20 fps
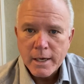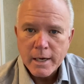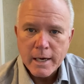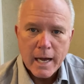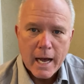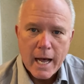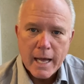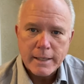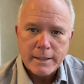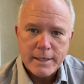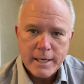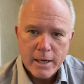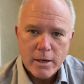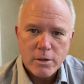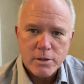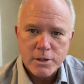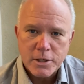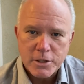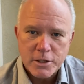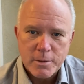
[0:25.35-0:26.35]
God
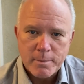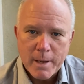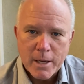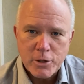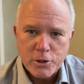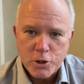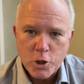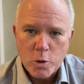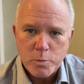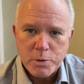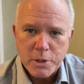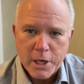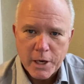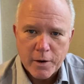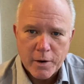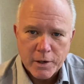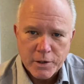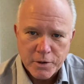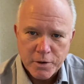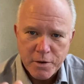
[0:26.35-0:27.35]
tells us about Job's
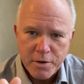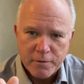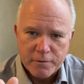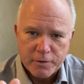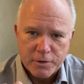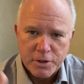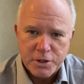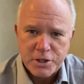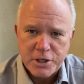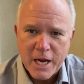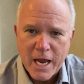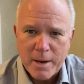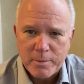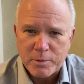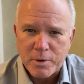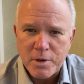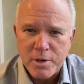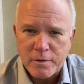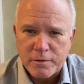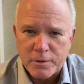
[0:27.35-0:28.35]
character in the first
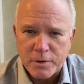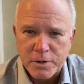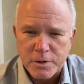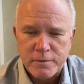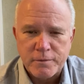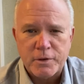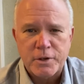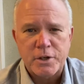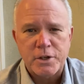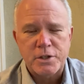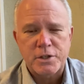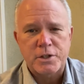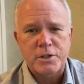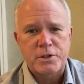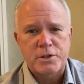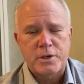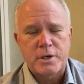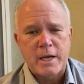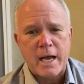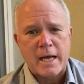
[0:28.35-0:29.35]
chapter, in the first verse.
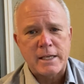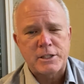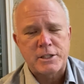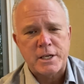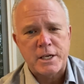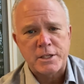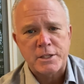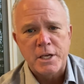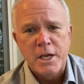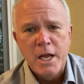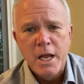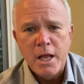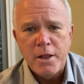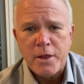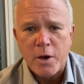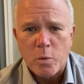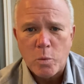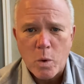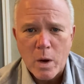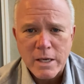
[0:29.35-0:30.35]
God says,
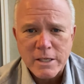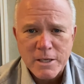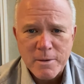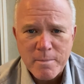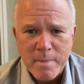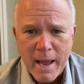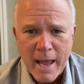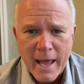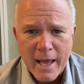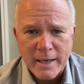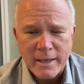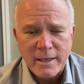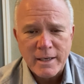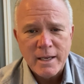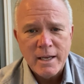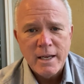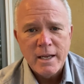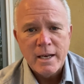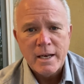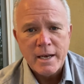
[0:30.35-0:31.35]
there was a man
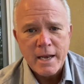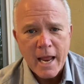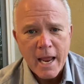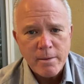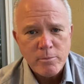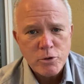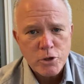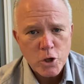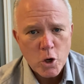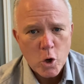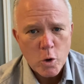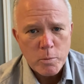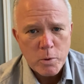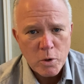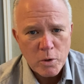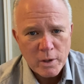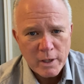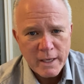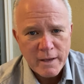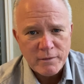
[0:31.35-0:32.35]
named Job
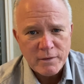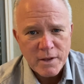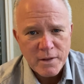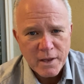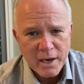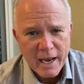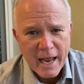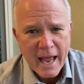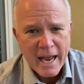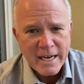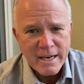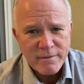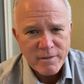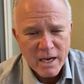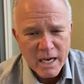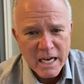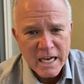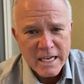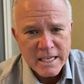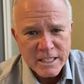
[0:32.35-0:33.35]
who lived in the land of
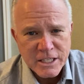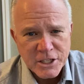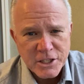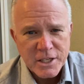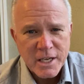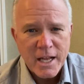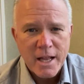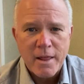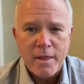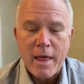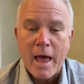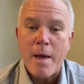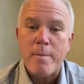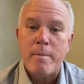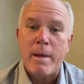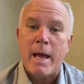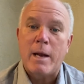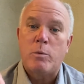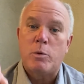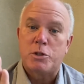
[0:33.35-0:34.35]
Uz. That
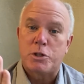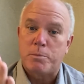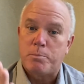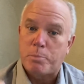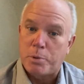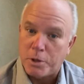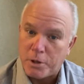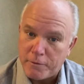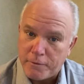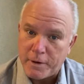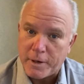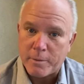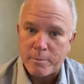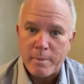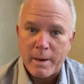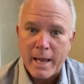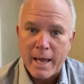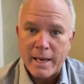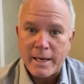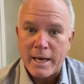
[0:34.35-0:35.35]
man was a perfect
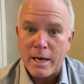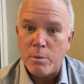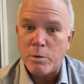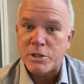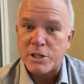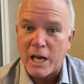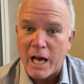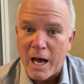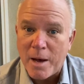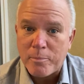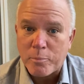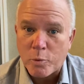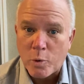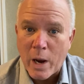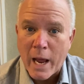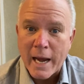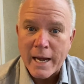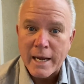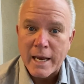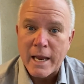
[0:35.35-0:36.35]
man. He was
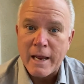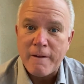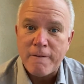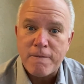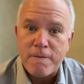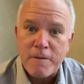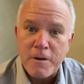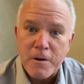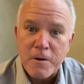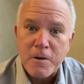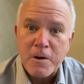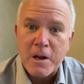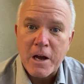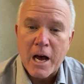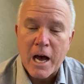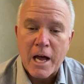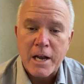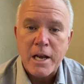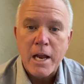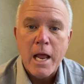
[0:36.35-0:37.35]
upright. He feared
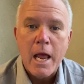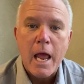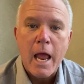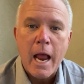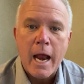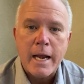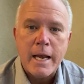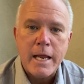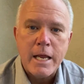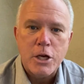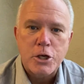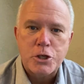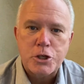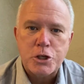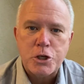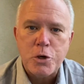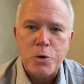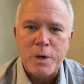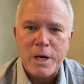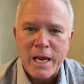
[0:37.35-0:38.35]
God, and he
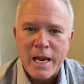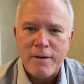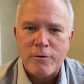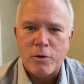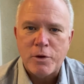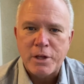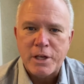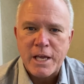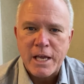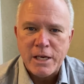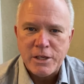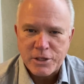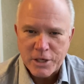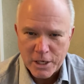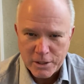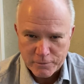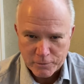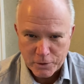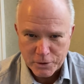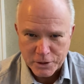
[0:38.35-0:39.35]
eschewed evil, the King
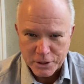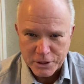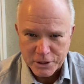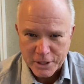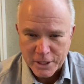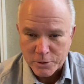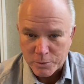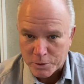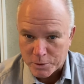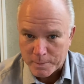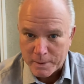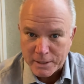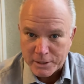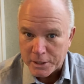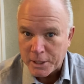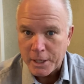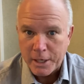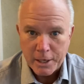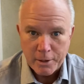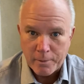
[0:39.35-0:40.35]
James Version says, which means
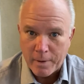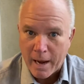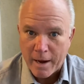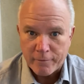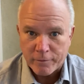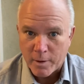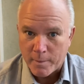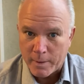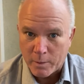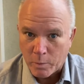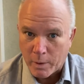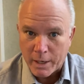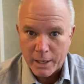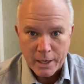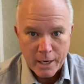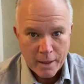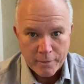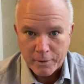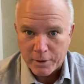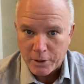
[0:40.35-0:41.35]
he ran from it,
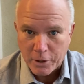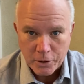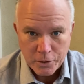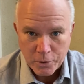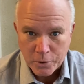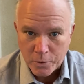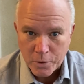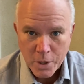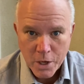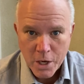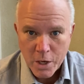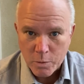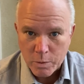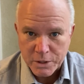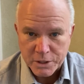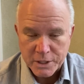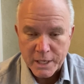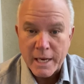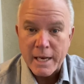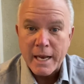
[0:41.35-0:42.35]
wanted nothing to do with
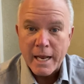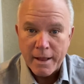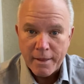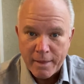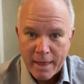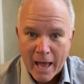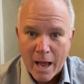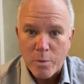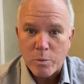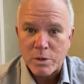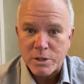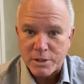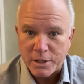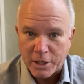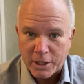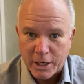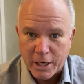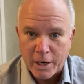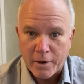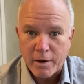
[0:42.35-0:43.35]
sin. That was
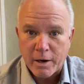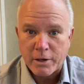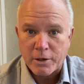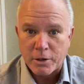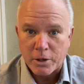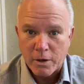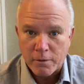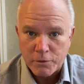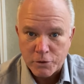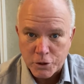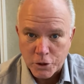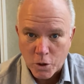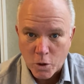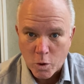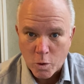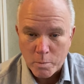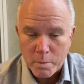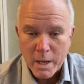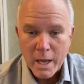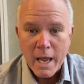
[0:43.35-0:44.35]
the character of
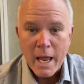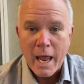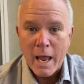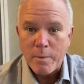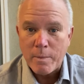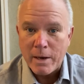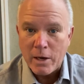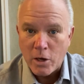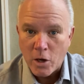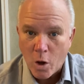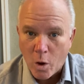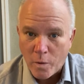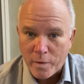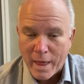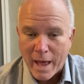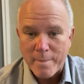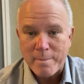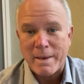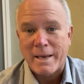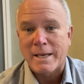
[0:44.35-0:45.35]
Job, and we know
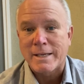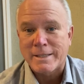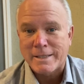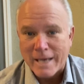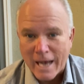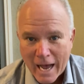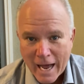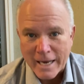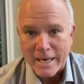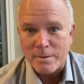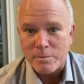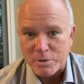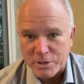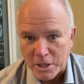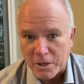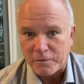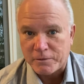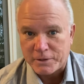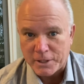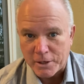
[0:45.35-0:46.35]
that because God
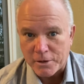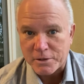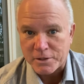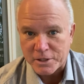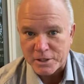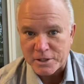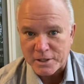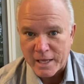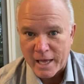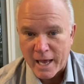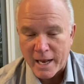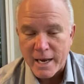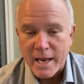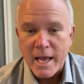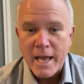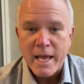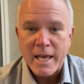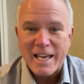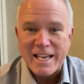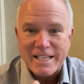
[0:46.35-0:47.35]
himself tells us that.
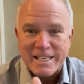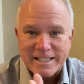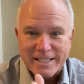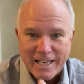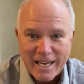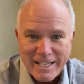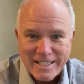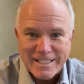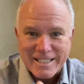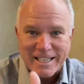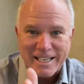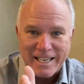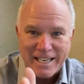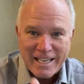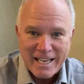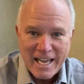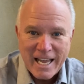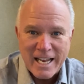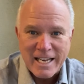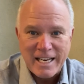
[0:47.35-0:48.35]
He states it
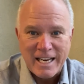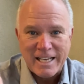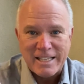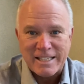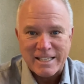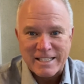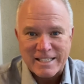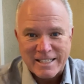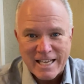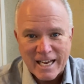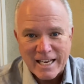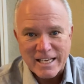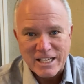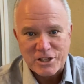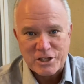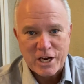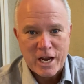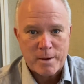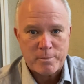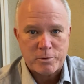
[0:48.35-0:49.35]
again in the second
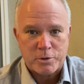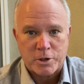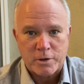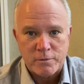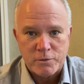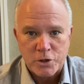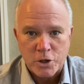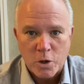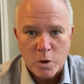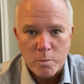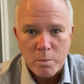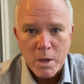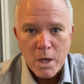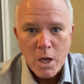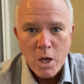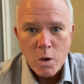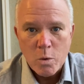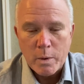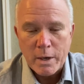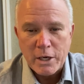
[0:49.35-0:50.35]
chapter of Job
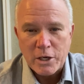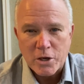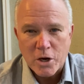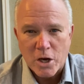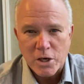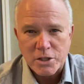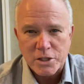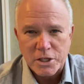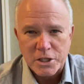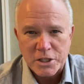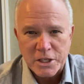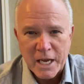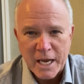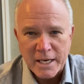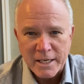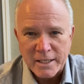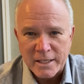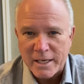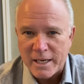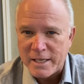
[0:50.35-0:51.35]
when he talks to
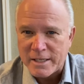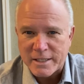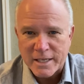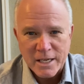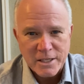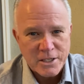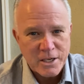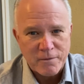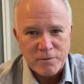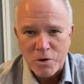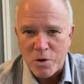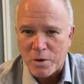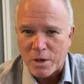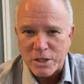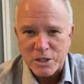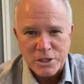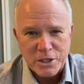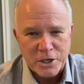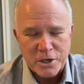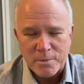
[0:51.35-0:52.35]
Satan. He says, have you
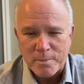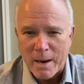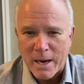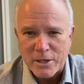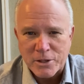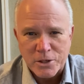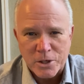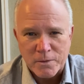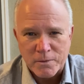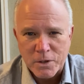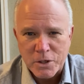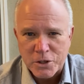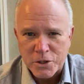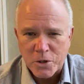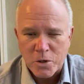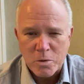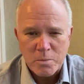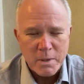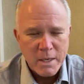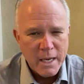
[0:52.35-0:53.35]
considered my servant
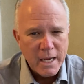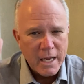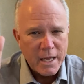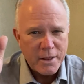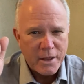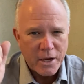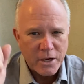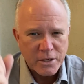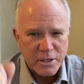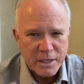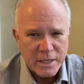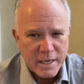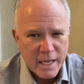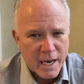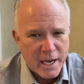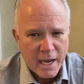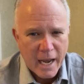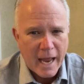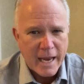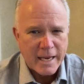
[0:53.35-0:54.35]
Job? There's
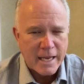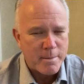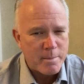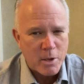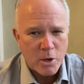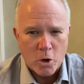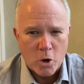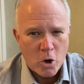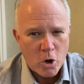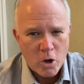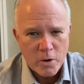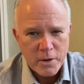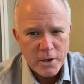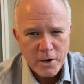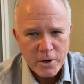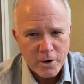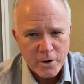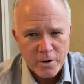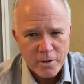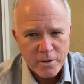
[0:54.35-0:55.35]
none like him in all
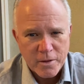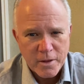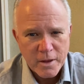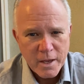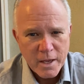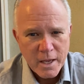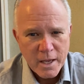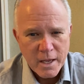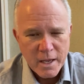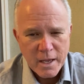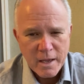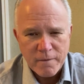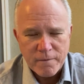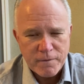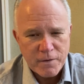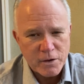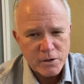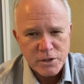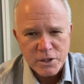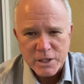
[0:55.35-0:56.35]
the earth. He
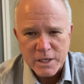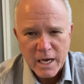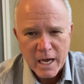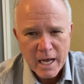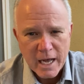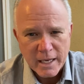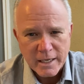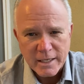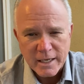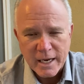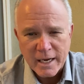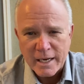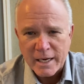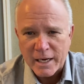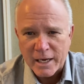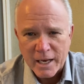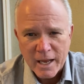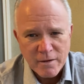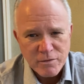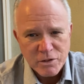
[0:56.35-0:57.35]
fears God, and he
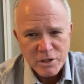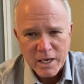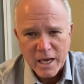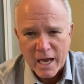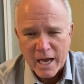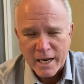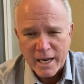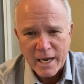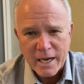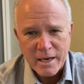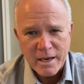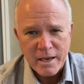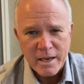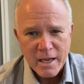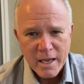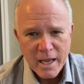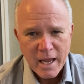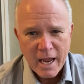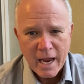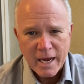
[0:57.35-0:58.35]
loves God, and
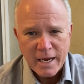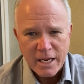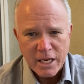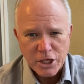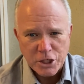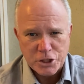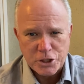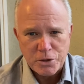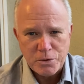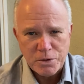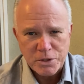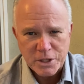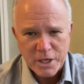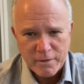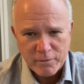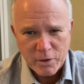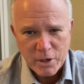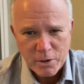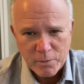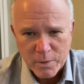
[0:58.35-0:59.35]
he eschews
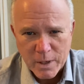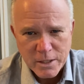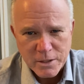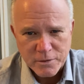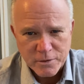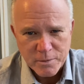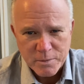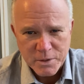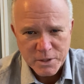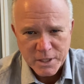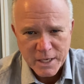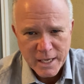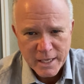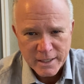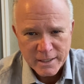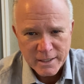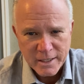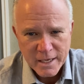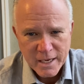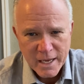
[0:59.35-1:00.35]
evil. He runs from
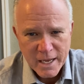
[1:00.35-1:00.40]
sin.